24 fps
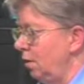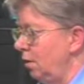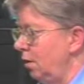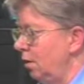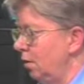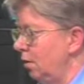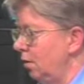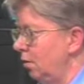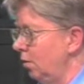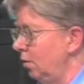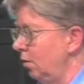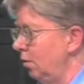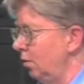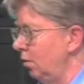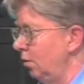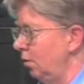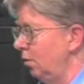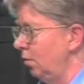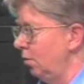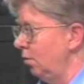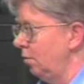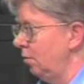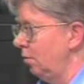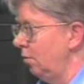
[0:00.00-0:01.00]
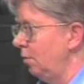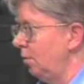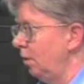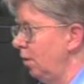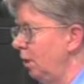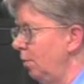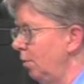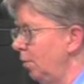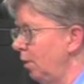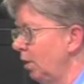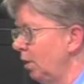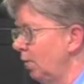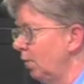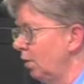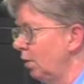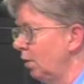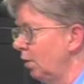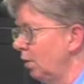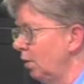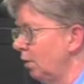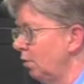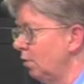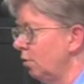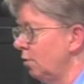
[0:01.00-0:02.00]
and the timing of the
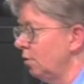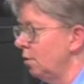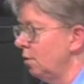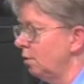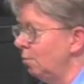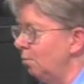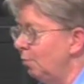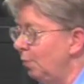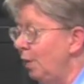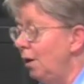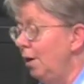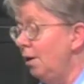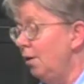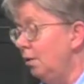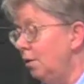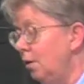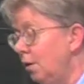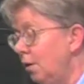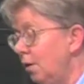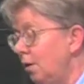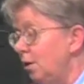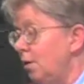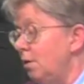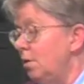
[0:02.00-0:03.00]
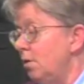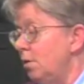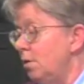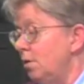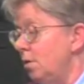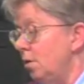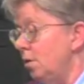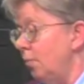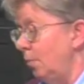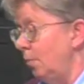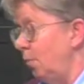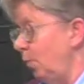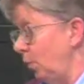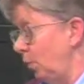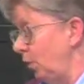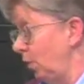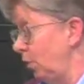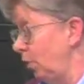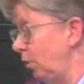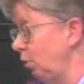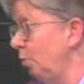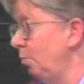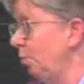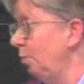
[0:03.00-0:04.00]
elections. But at least with
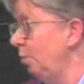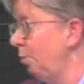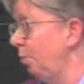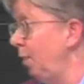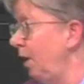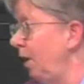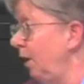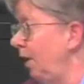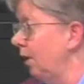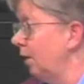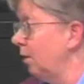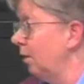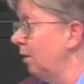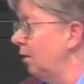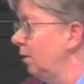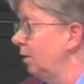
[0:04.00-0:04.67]
a super PAC,